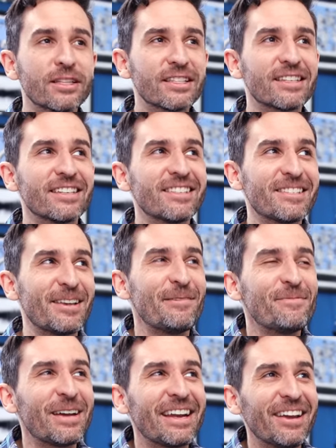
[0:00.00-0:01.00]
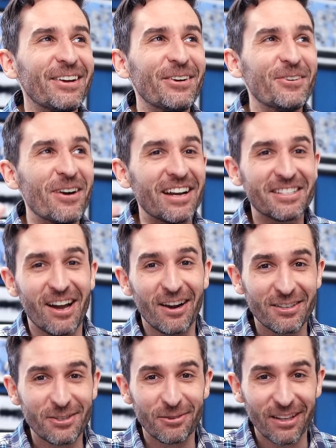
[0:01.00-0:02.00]
it's somebody who I
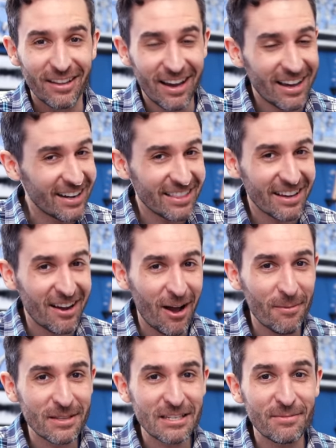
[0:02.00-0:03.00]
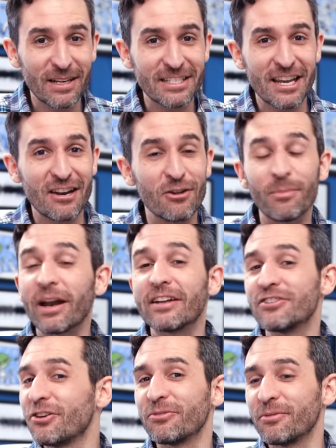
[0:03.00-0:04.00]
talk to a lot in the comments of my channel, but I
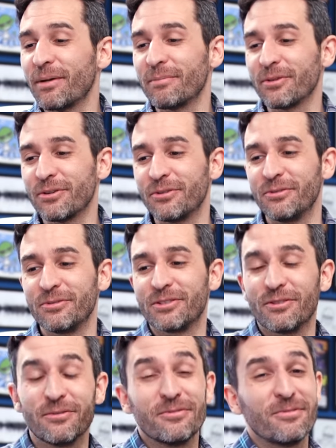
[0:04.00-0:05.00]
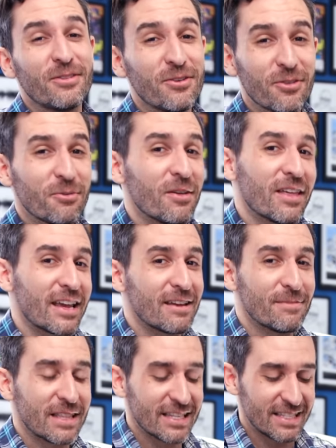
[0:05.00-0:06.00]
don't remember who. So if you're the one that
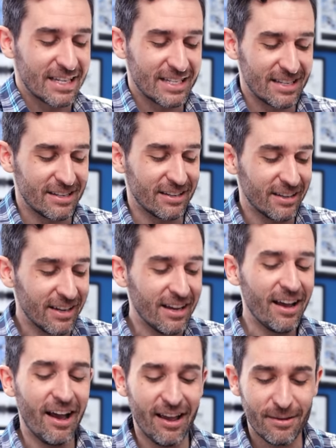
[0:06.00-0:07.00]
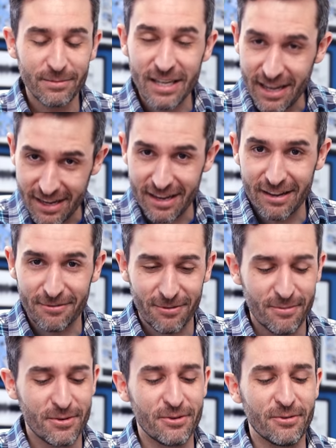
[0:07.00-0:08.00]
gave me this idea, I am taking it
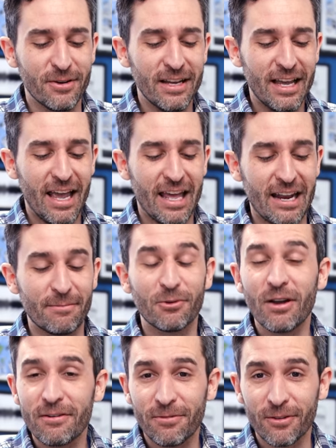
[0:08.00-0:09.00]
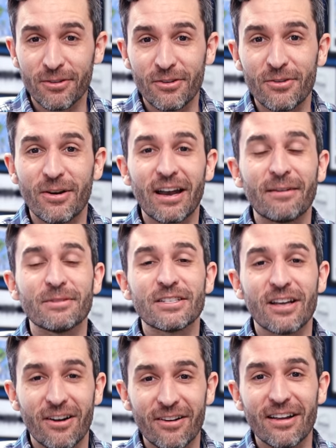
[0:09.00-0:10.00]
from you and I'm grateful to you and I'm
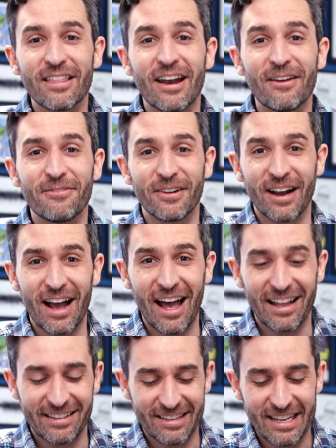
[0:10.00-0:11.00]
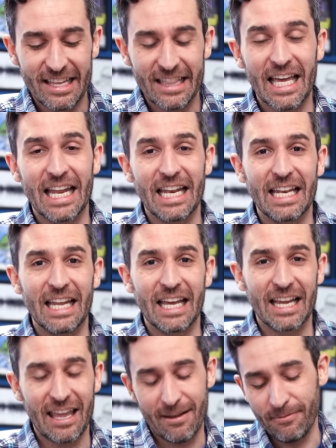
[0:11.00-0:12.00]
sorry that I forgot that
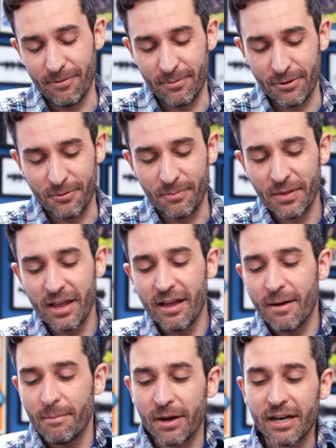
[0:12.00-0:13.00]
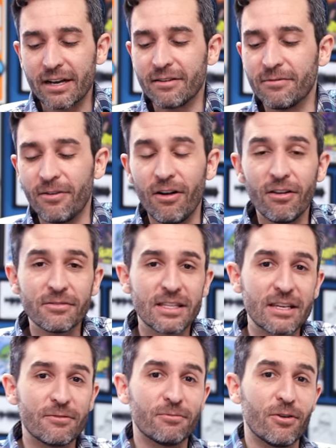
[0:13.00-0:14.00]
that came from you. But it involves
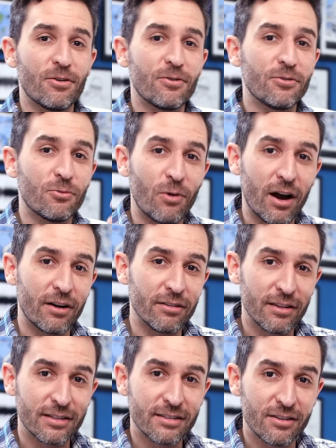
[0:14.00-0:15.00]
the Rode Wireless